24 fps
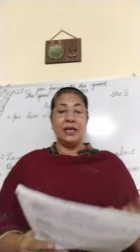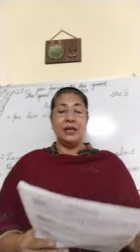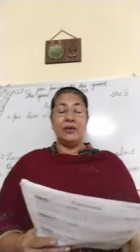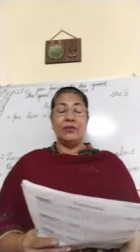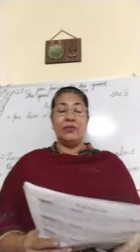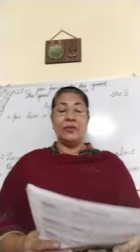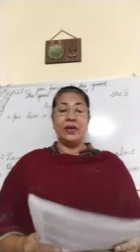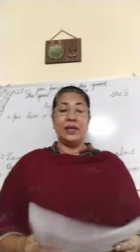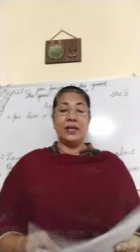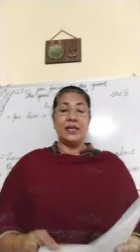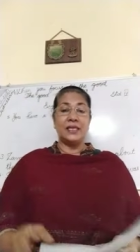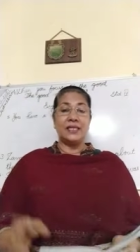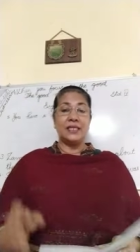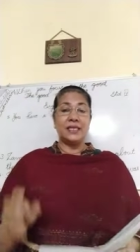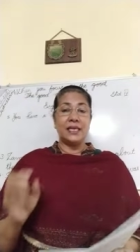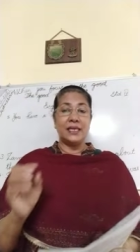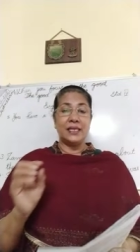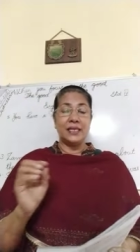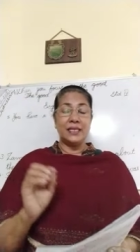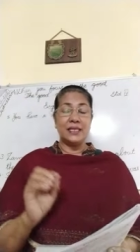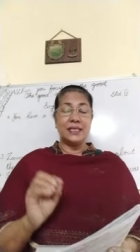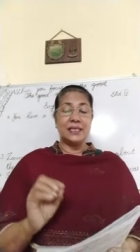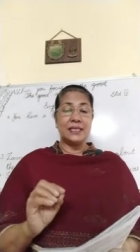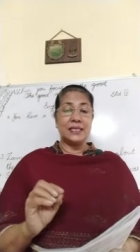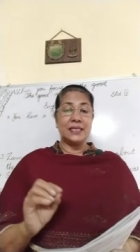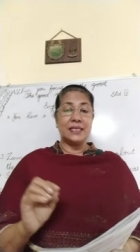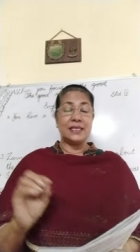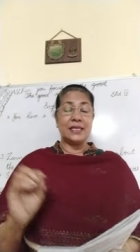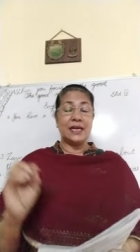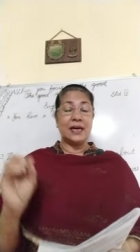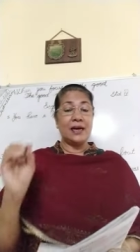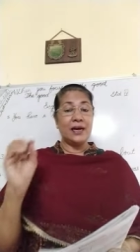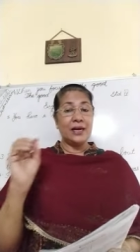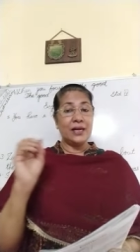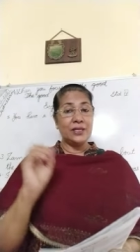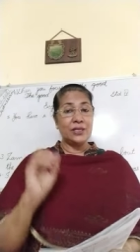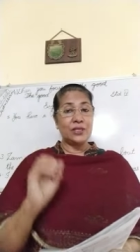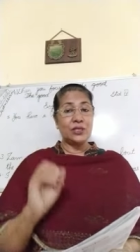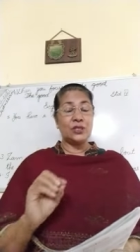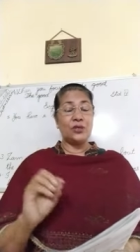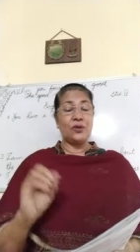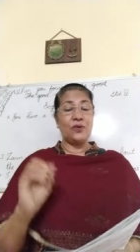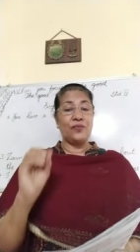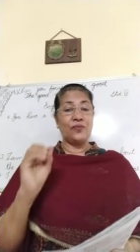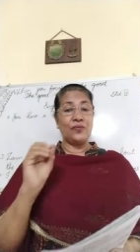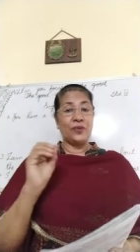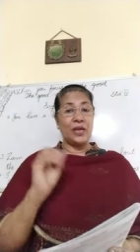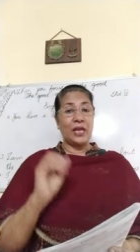When a sentence is asked to
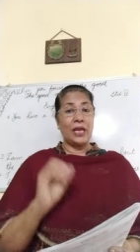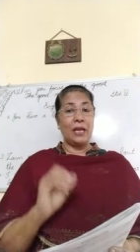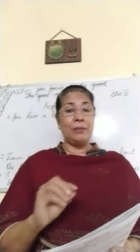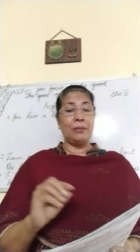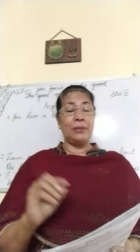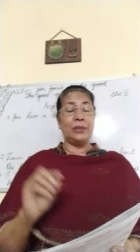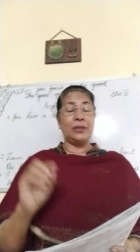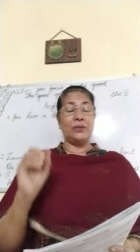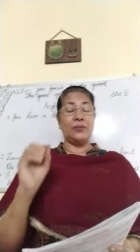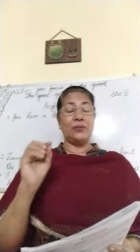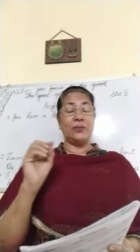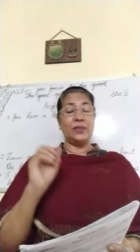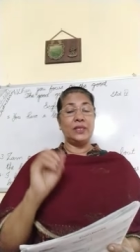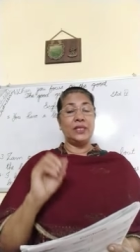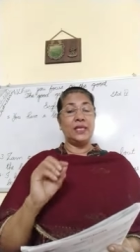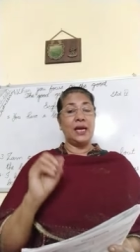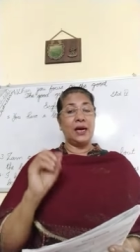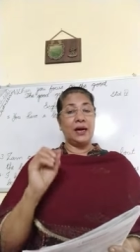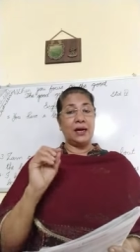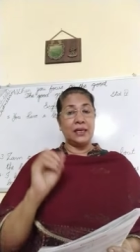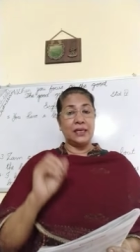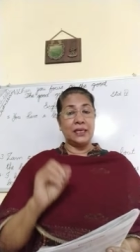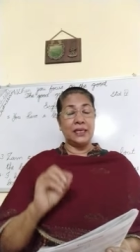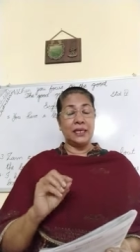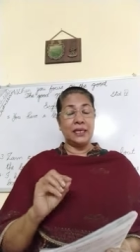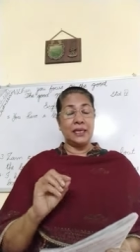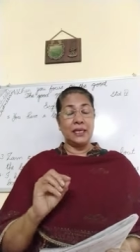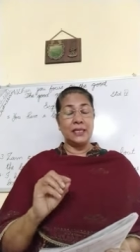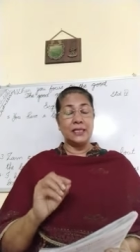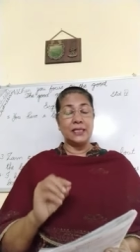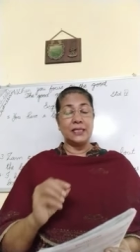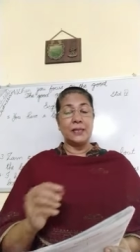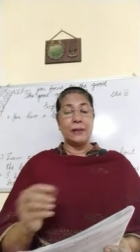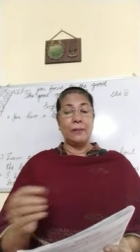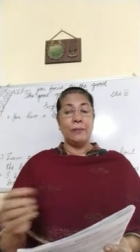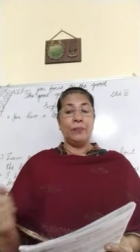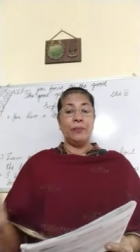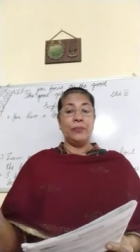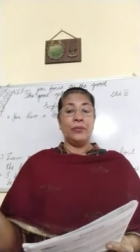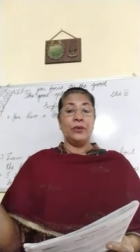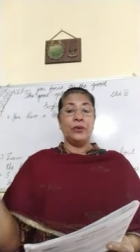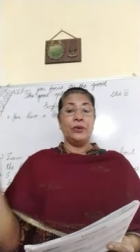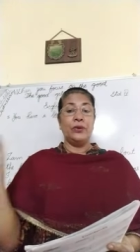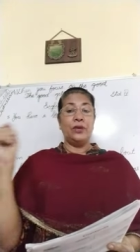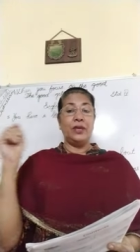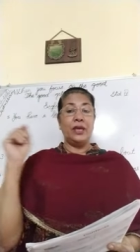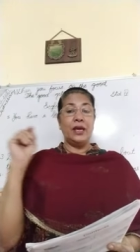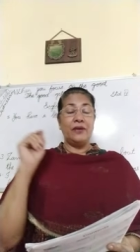frame it with the articles,
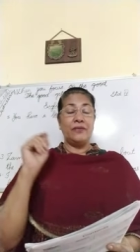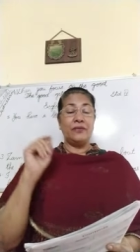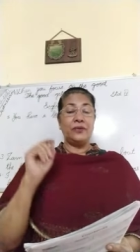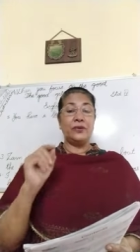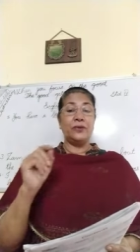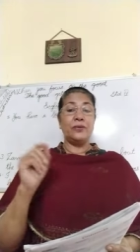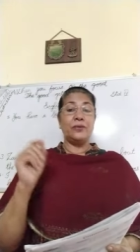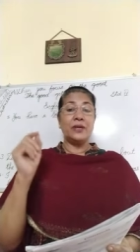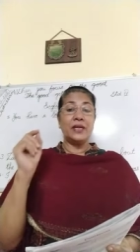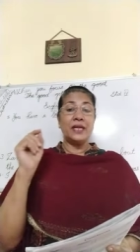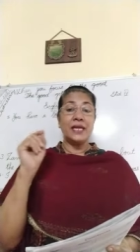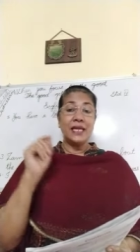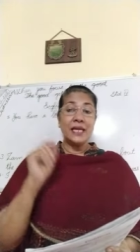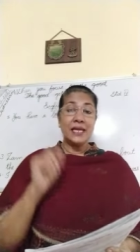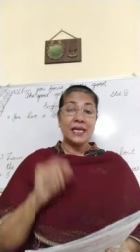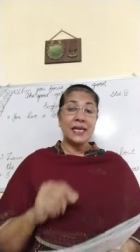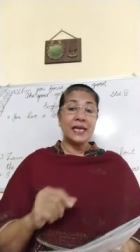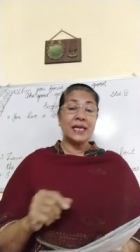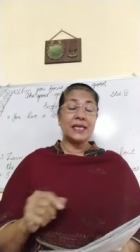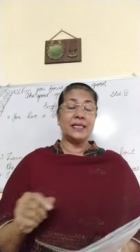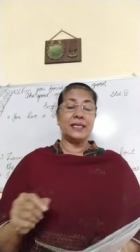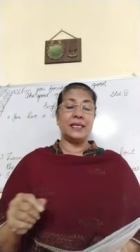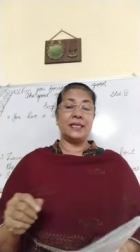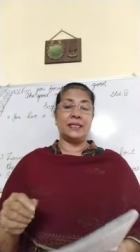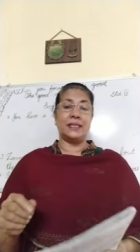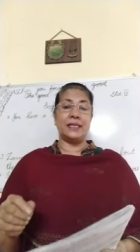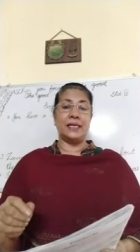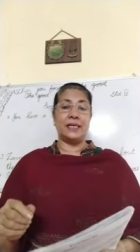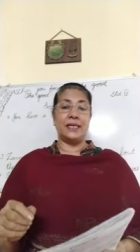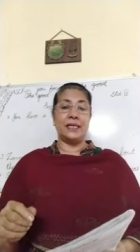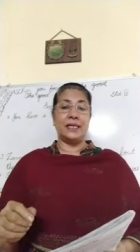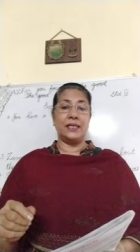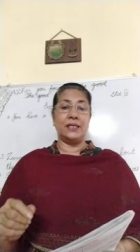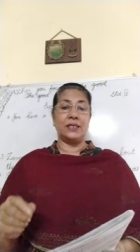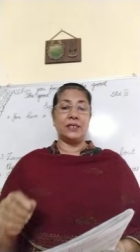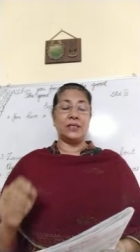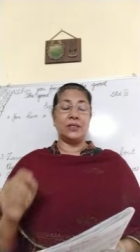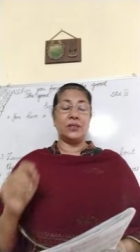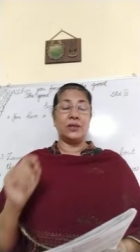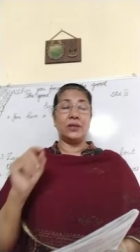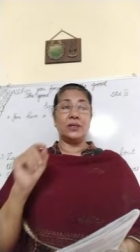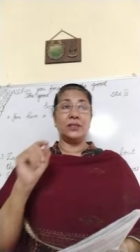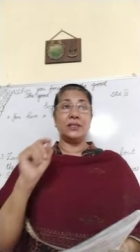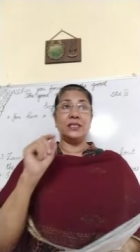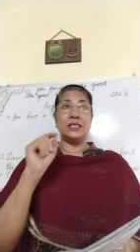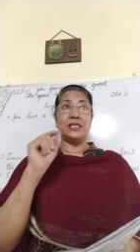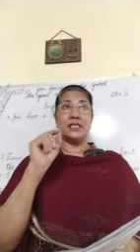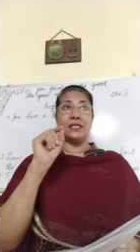you have to rewrite the sentence,
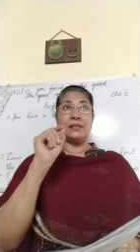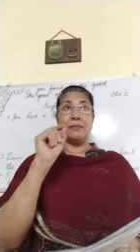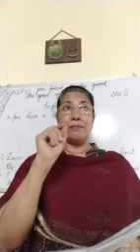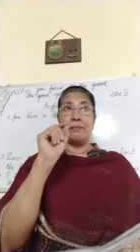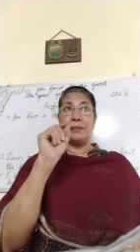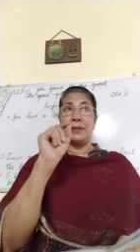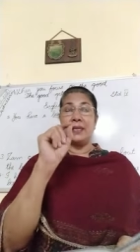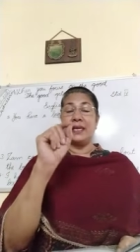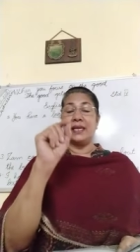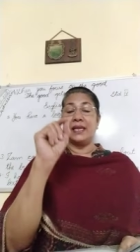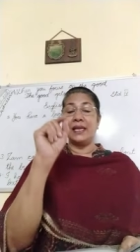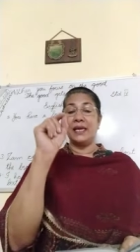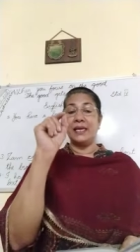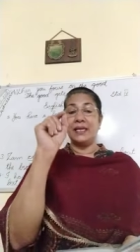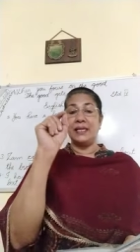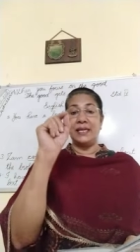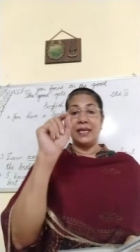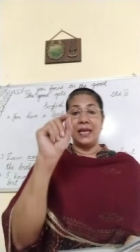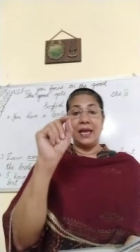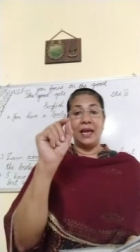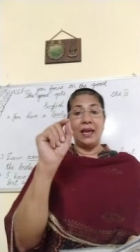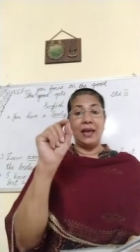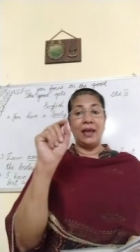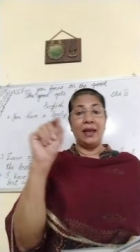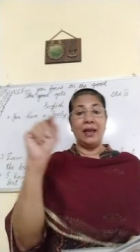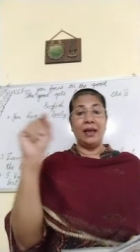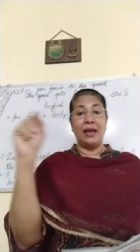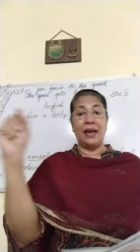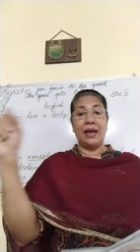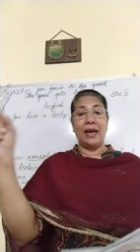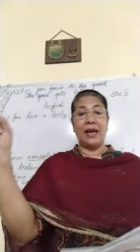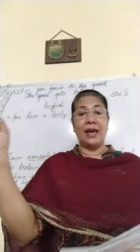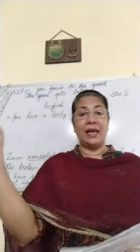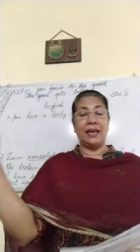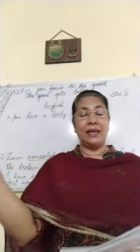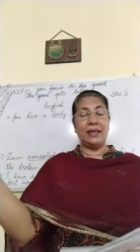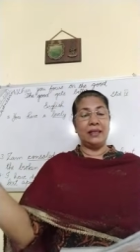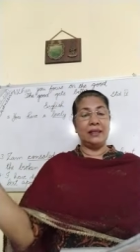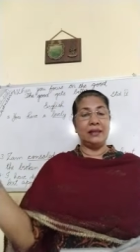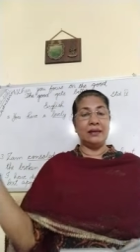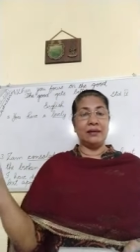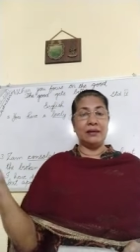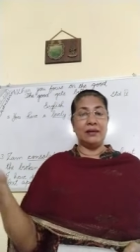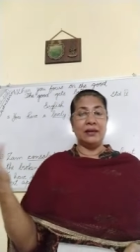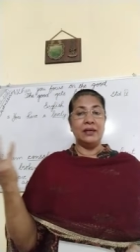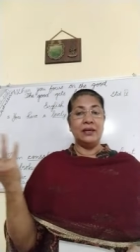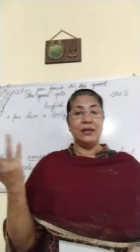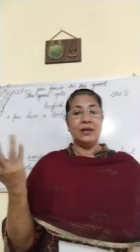not just simply write a and the.
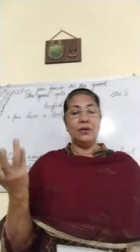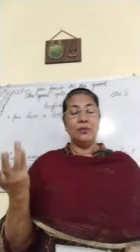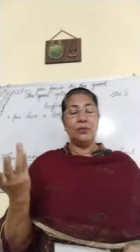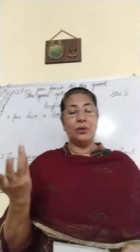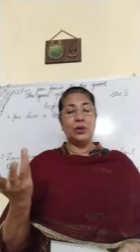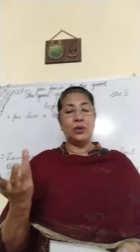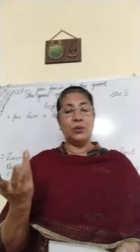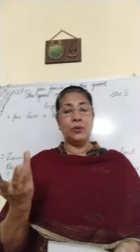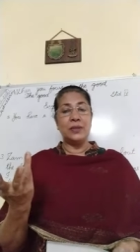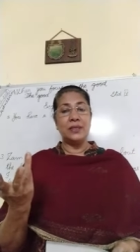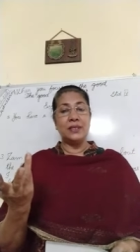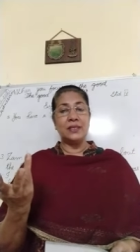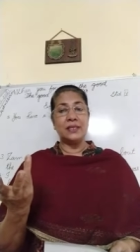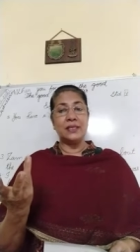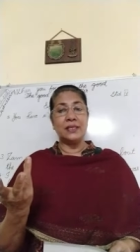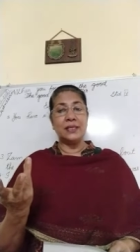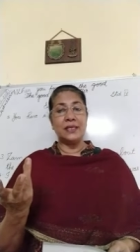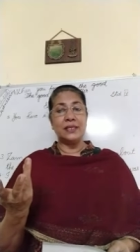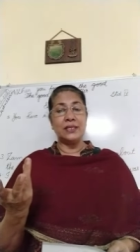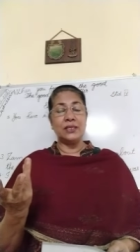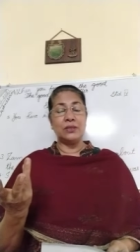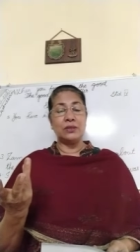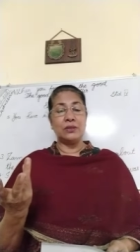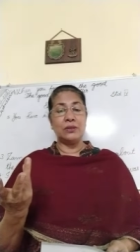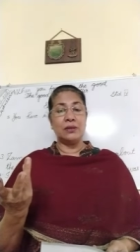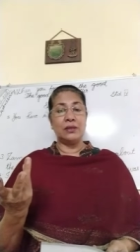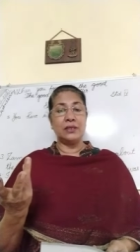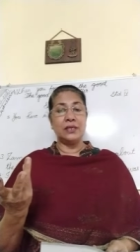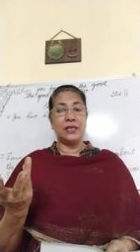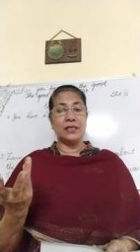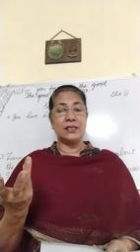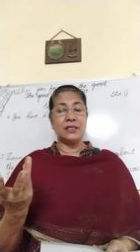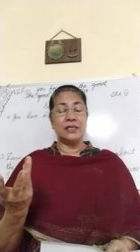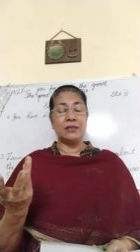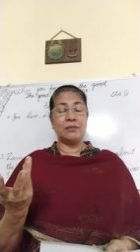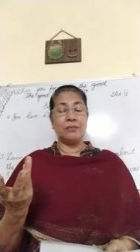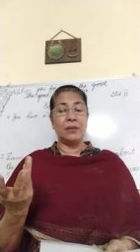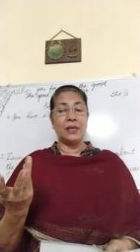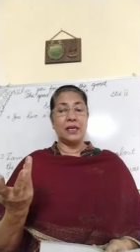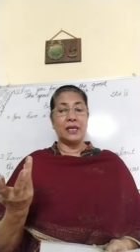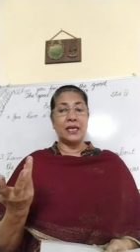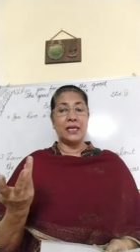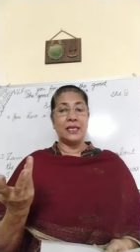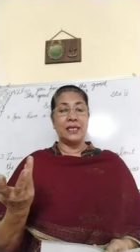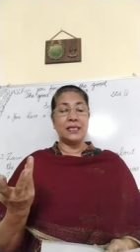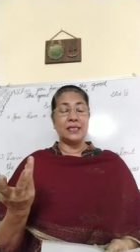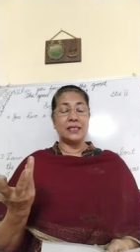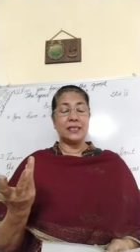What does sentence uh, does it make
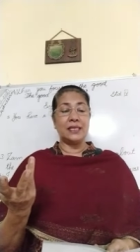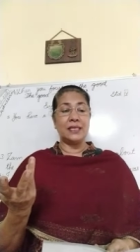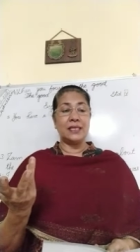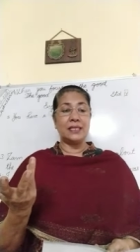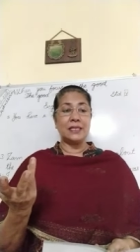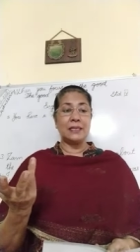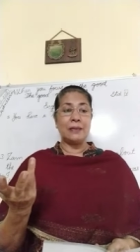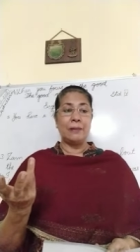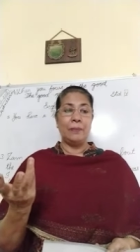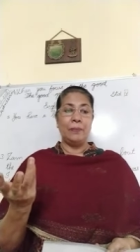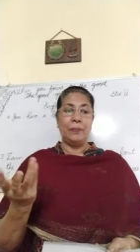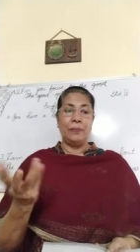any sense?